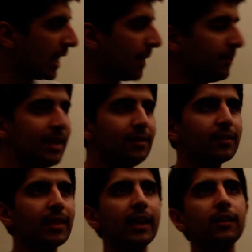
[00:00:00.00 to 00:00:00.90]
it means
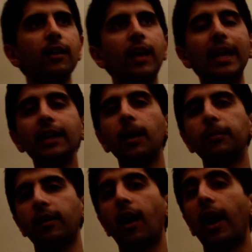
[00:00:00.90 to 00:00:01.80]
that
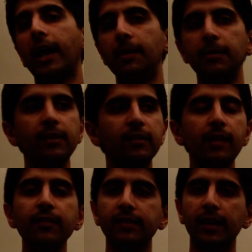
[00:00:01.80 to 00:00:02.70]
incomes are high, it means
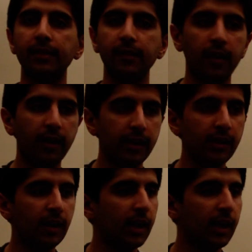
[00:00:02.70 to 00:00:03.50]
living standards are high,